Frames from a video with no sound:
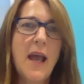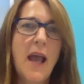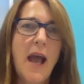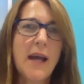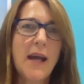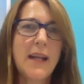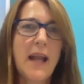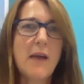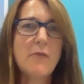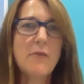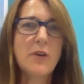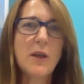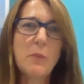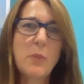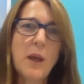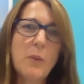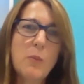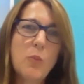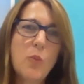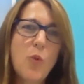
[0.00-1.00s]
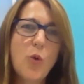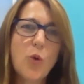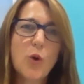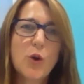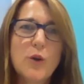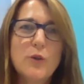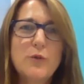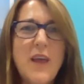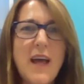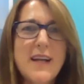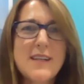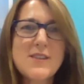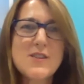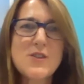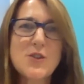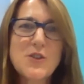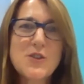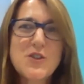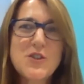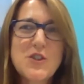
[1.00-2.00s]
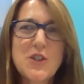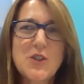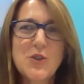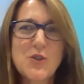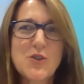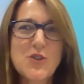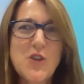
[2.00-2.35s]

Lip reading: and having a bit more that sort of chill